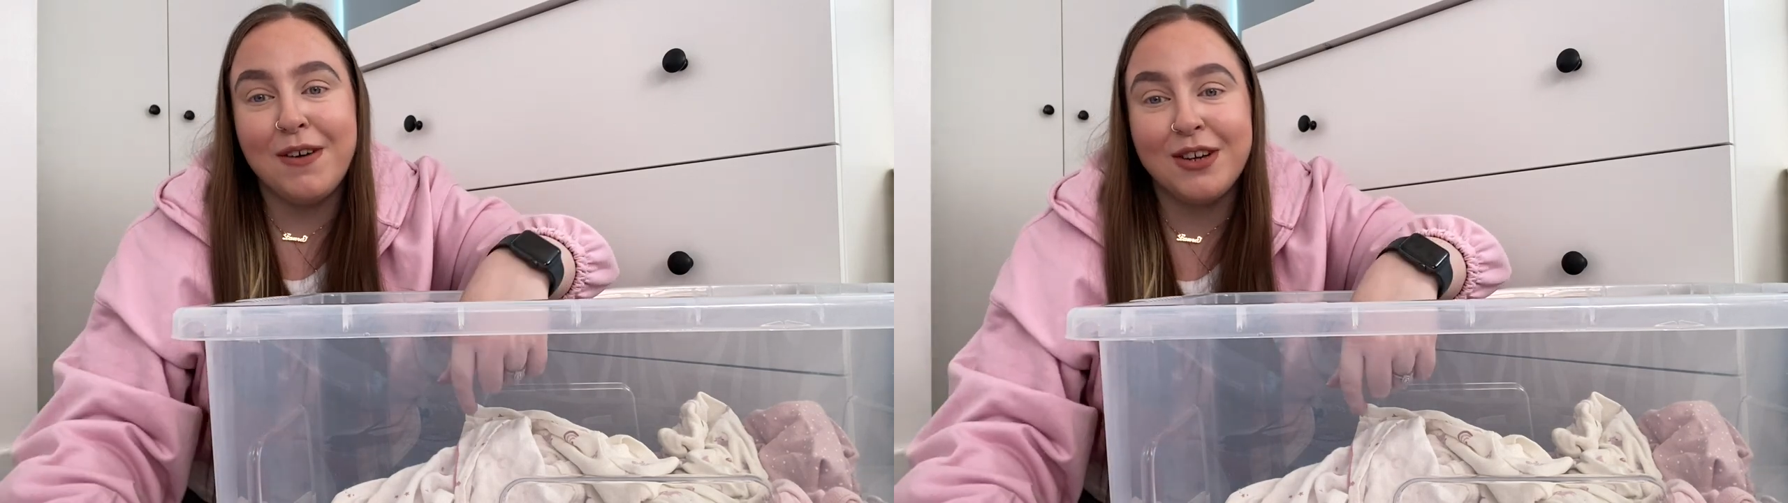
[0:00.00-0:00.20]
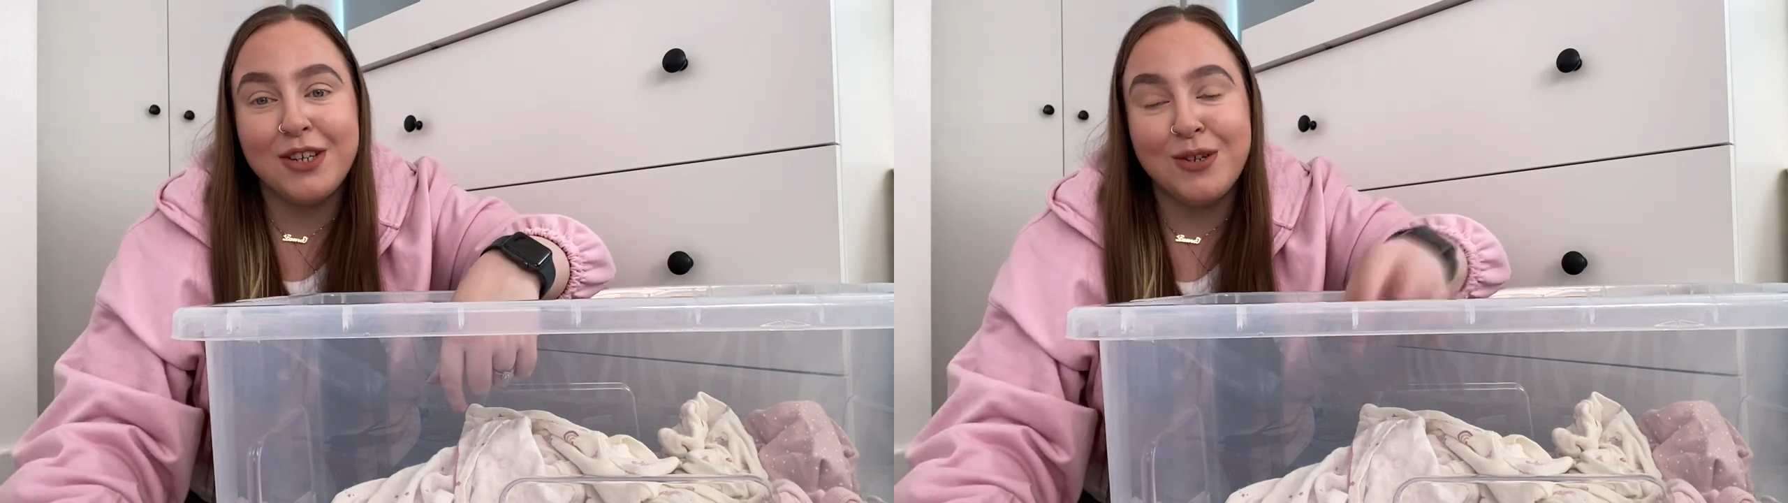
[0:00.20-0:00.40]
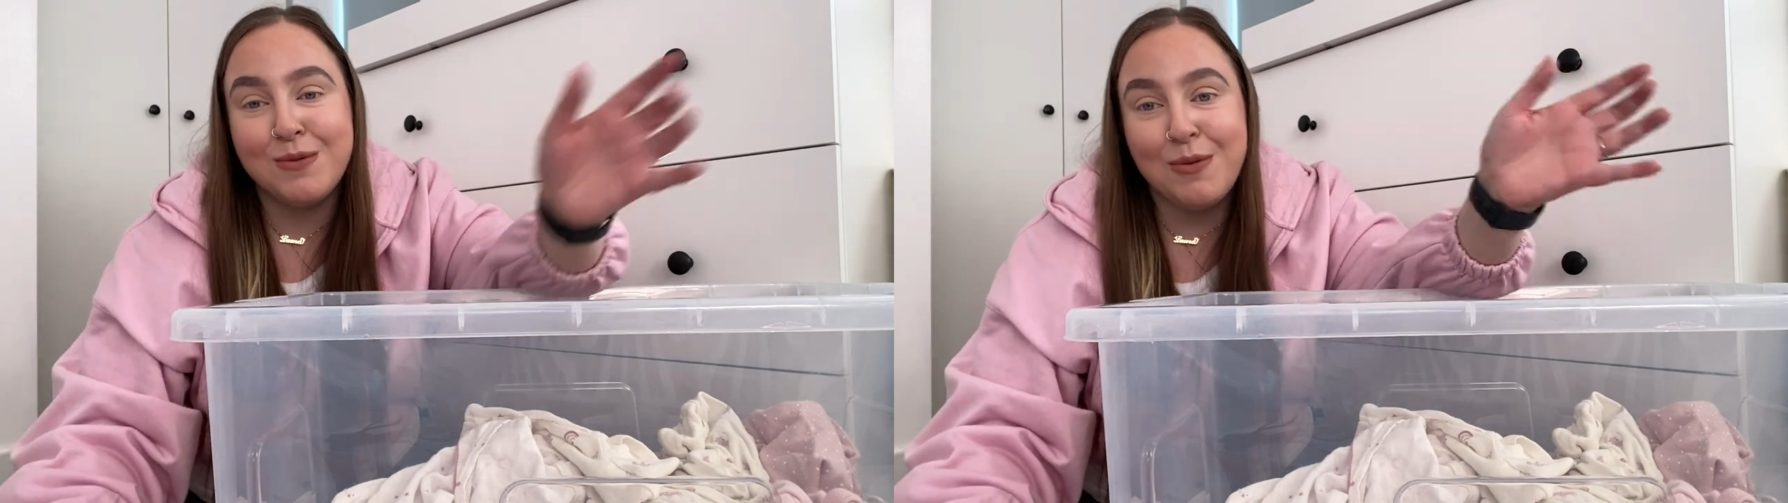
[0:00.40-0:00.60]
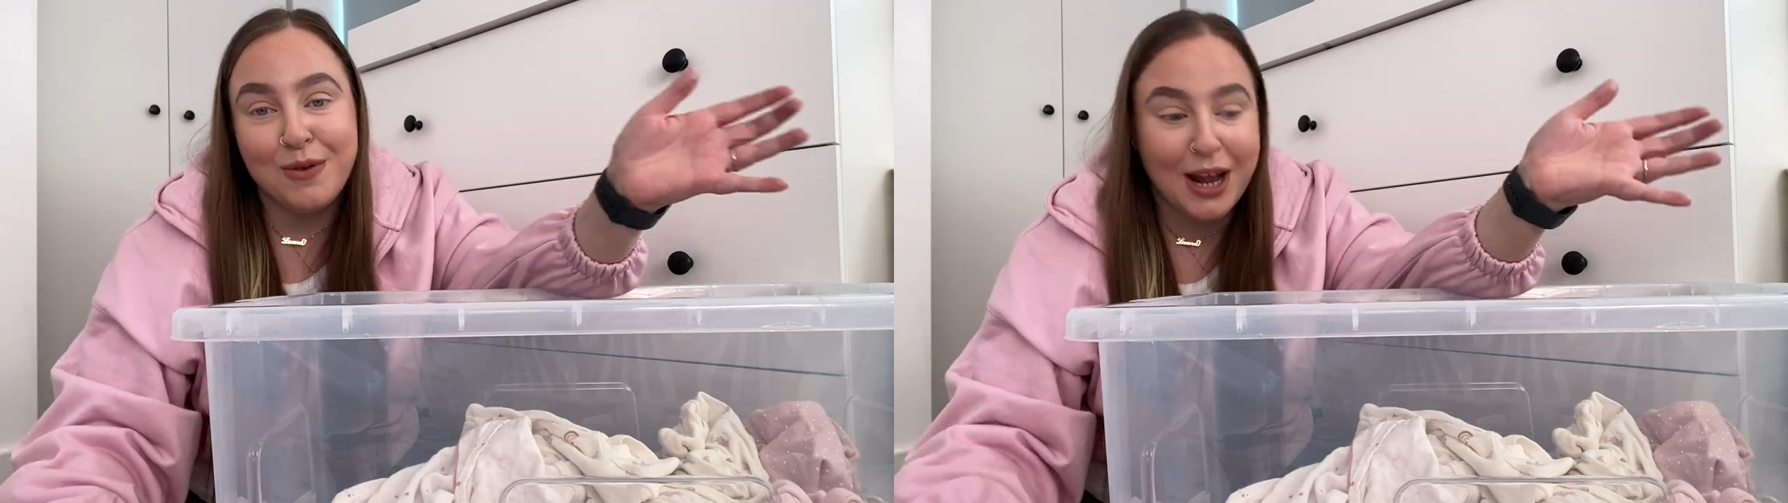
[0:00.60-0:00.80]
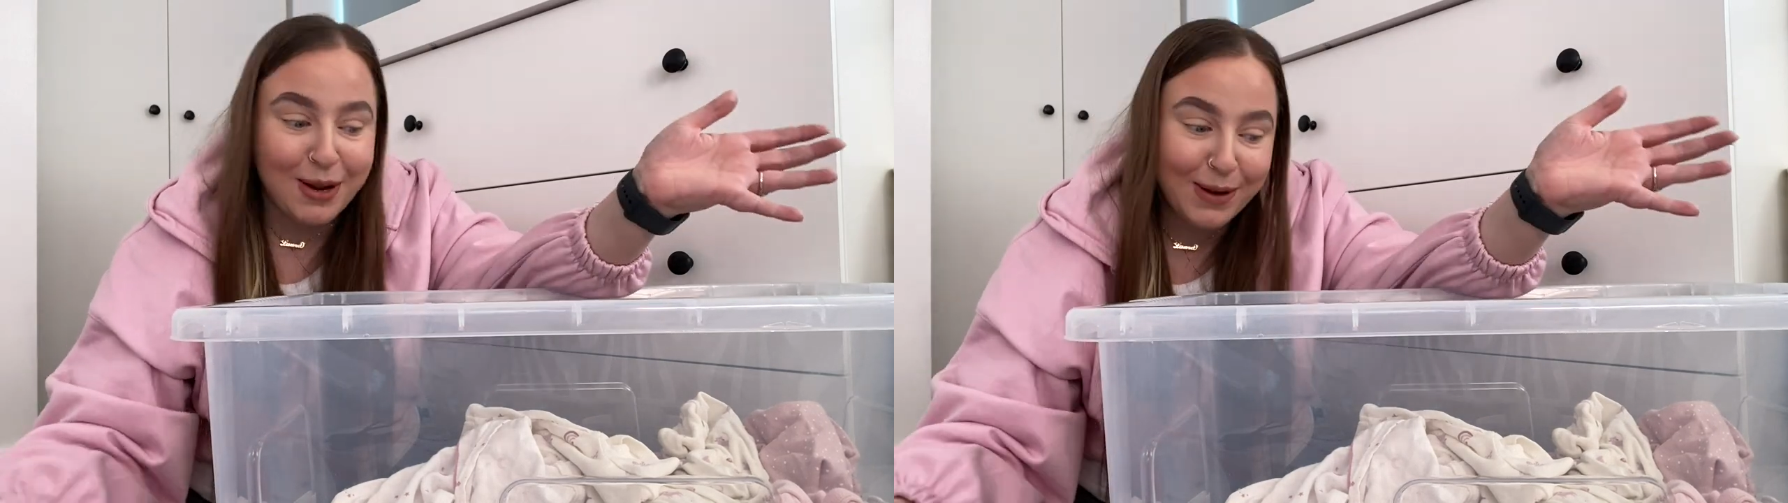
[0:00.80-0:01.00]
her because she was
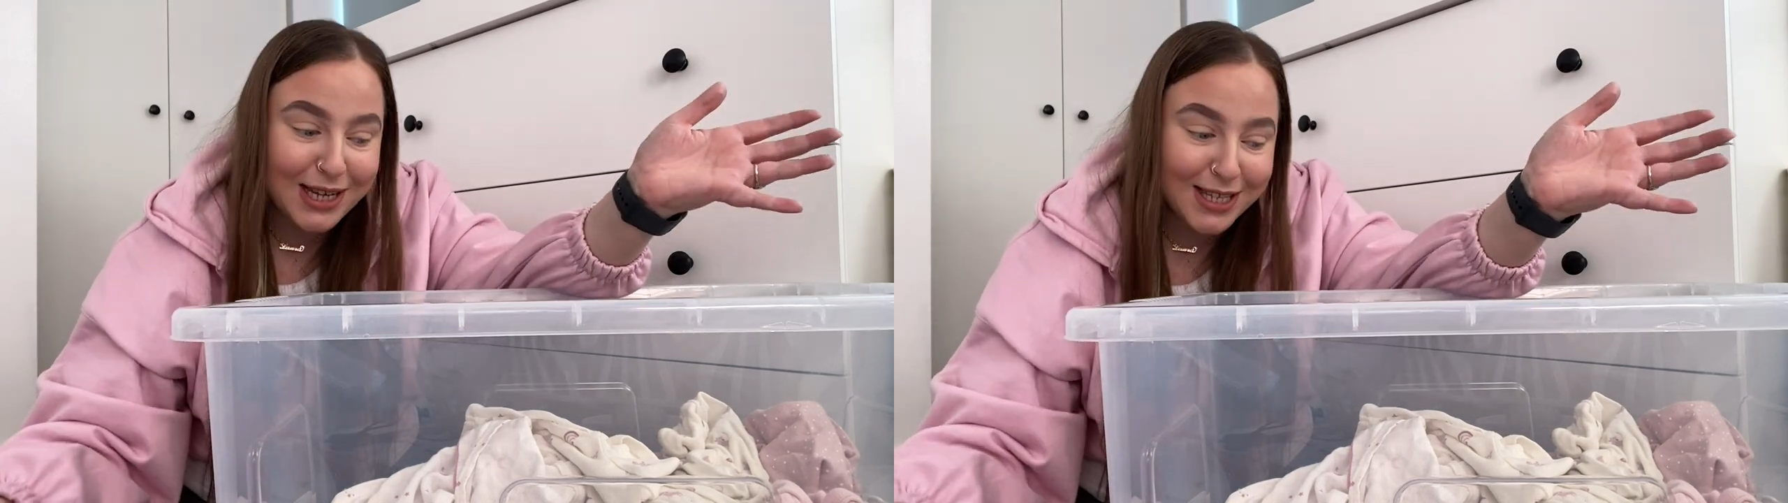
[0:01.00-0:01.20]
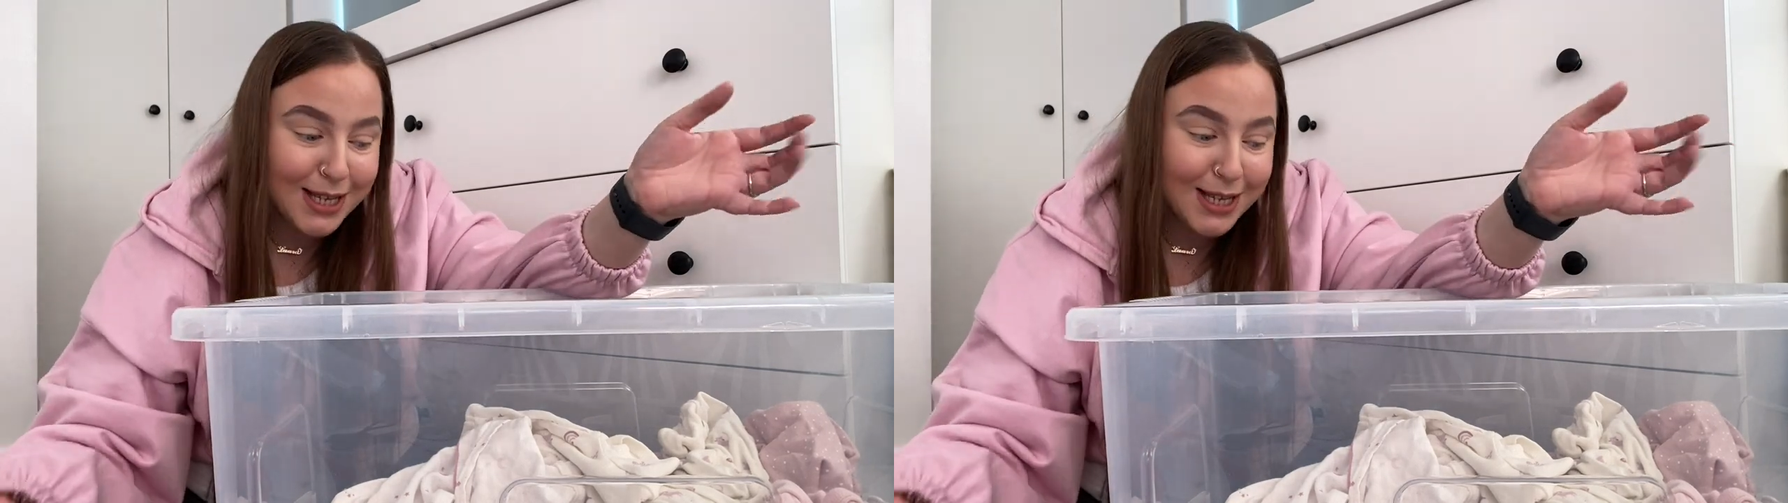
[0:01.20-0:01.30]
born Halloween.